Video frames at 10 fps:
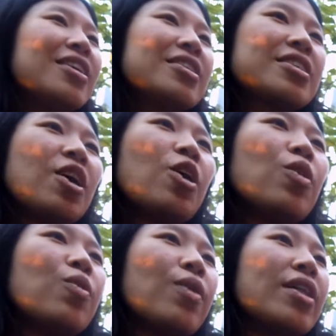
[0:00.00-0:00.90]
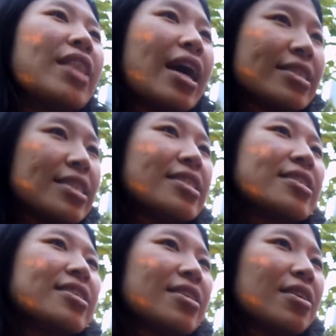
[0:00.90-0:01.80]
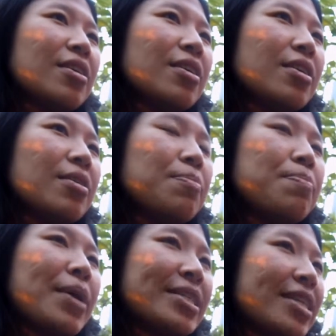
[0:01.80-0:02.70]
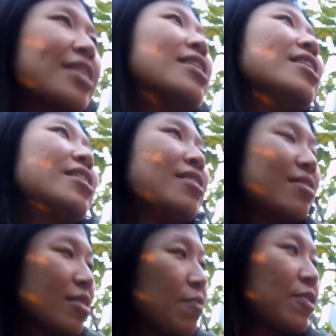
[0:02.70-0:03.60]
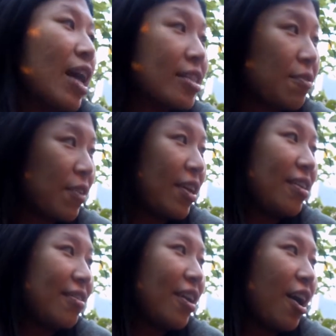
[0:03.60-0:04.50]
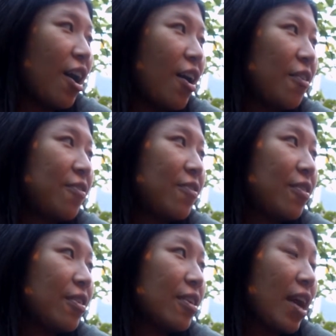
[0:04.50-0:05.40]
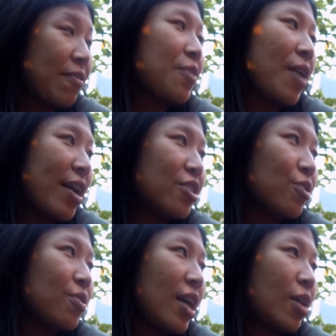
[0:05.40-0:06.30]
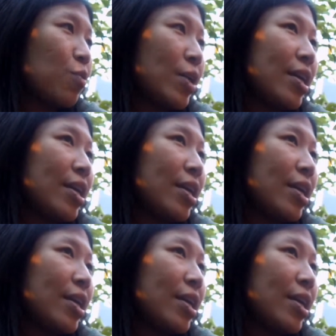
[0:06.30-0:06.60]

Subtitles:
So that's basically the philosophy of Cafe Gratitude. Like we